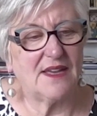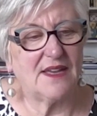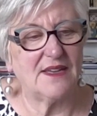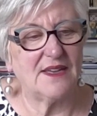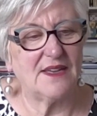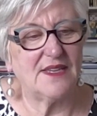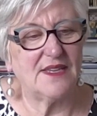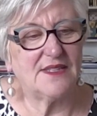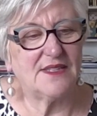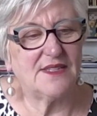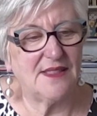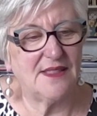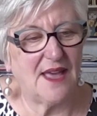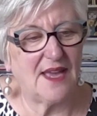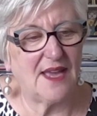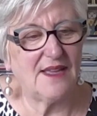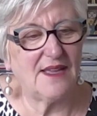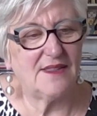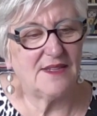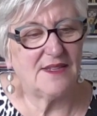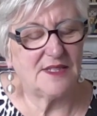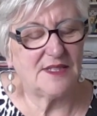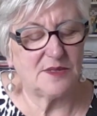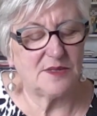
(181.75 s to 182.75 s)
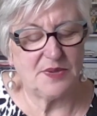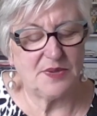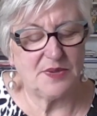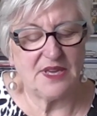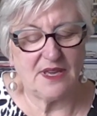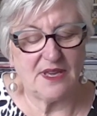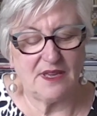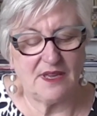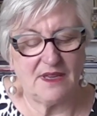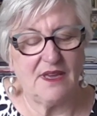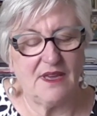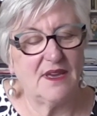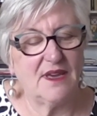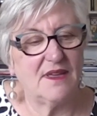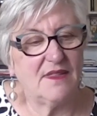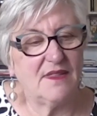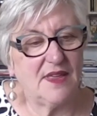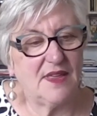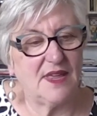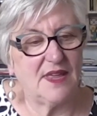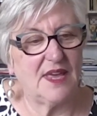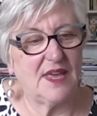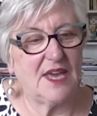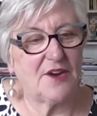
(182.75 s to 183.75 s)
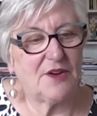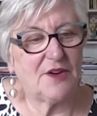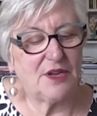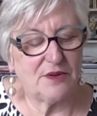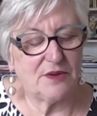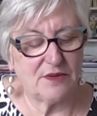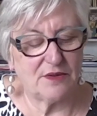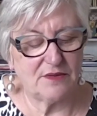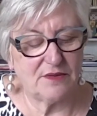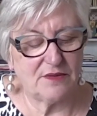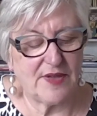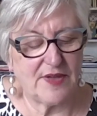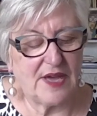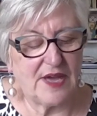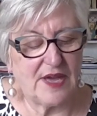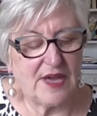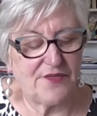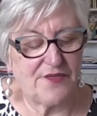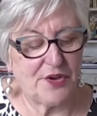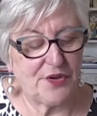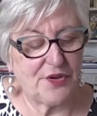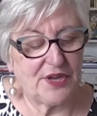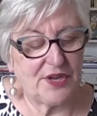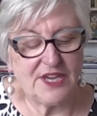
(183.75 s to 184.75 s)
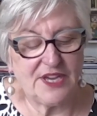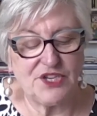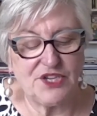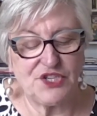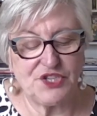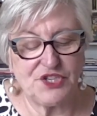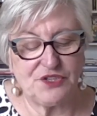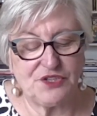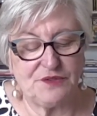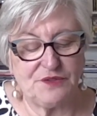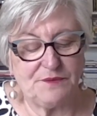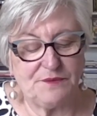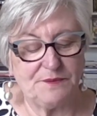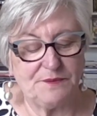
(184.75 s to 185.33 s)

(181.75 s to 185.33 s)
is likely to be the area of our vocation.